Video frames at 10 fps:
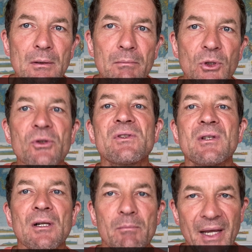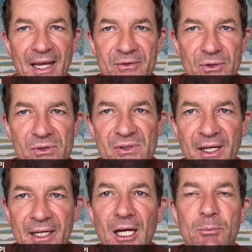You still may have to
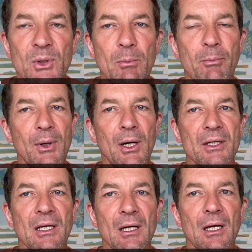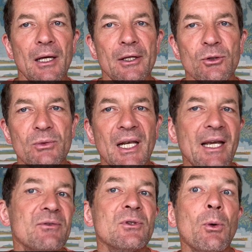sign up, but you really
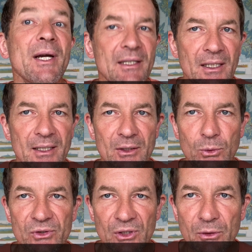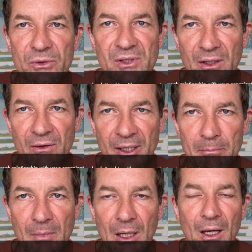have no idea who's using
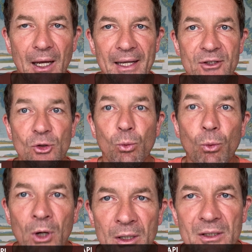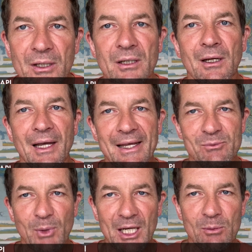them, and you want as
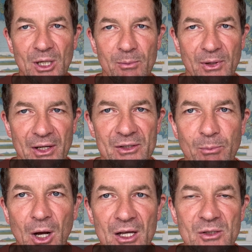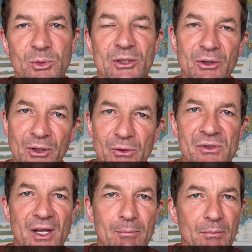many people as possible to use
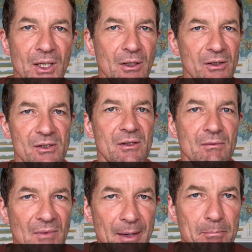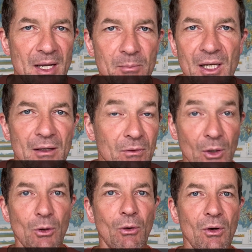them because that may be the
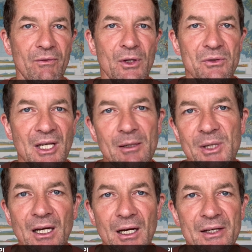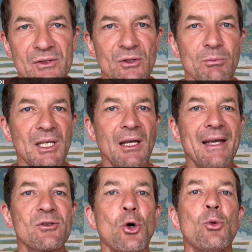goal of those APIs to be
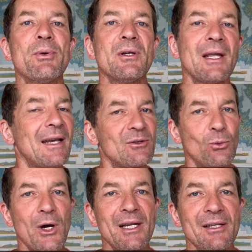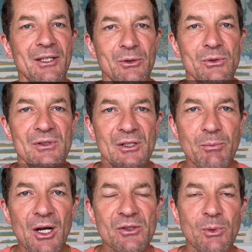as open and as widely used as
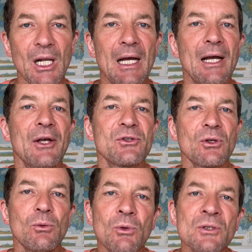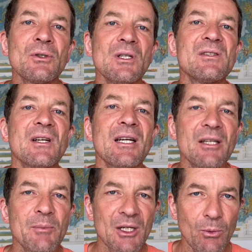possible. So you want to design
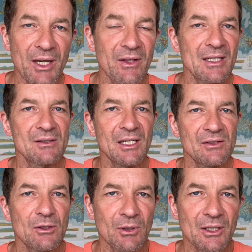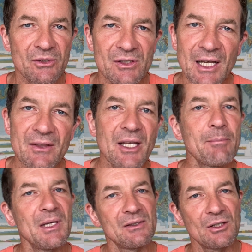them in a way that it's easy to understand
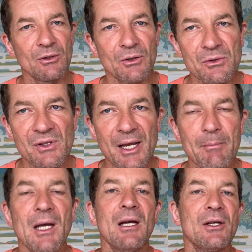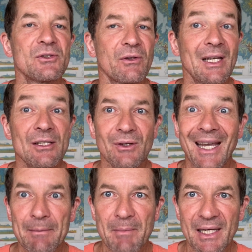them, easy to use them so that you
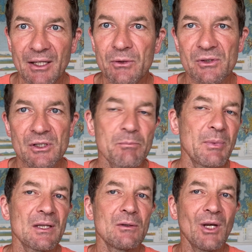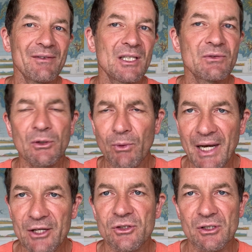get many users, but you have a different
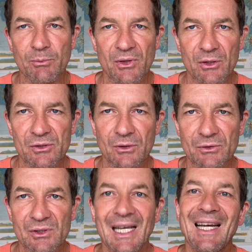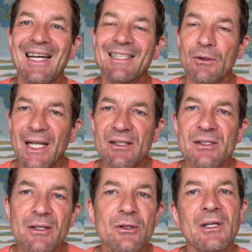relationship with those users. Now
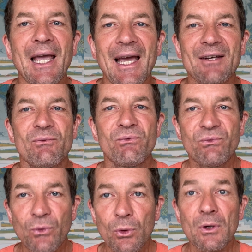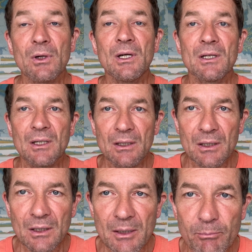let's look at four
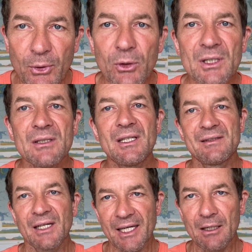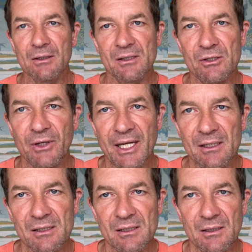important design
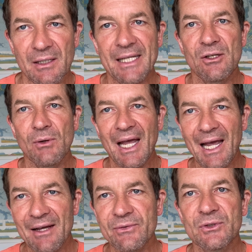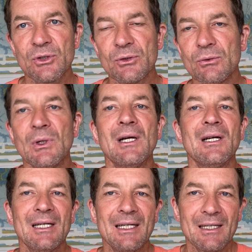constraints that you have to
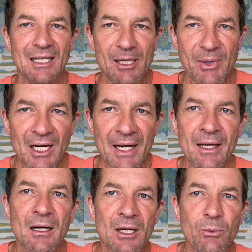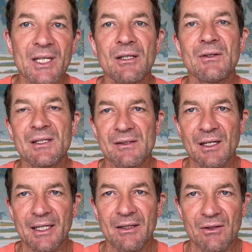keep an eye on when you
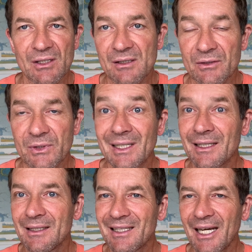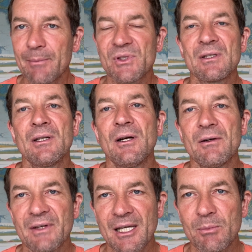design these different types
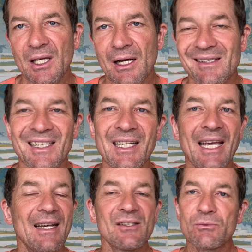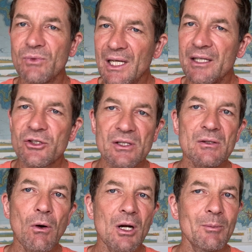of APIs. And again, it's really just
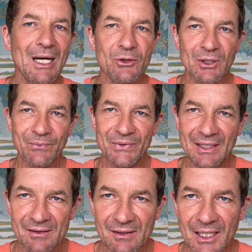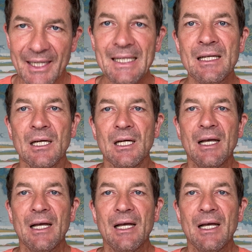all about design.